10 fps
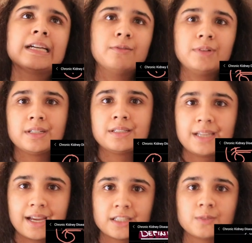reading
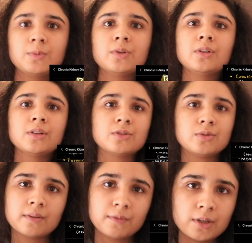textbooks,
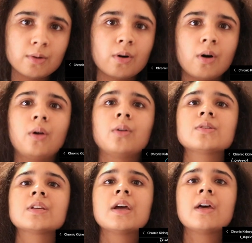doing video
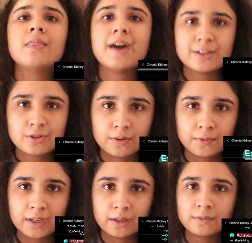calls, that sort of
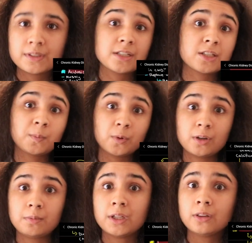thing. And obviously it
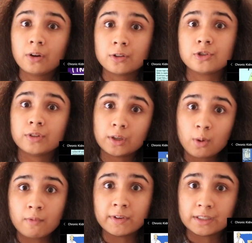supported me a lot during
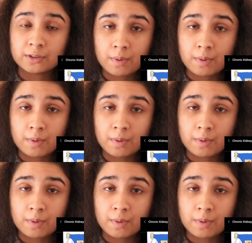COVID as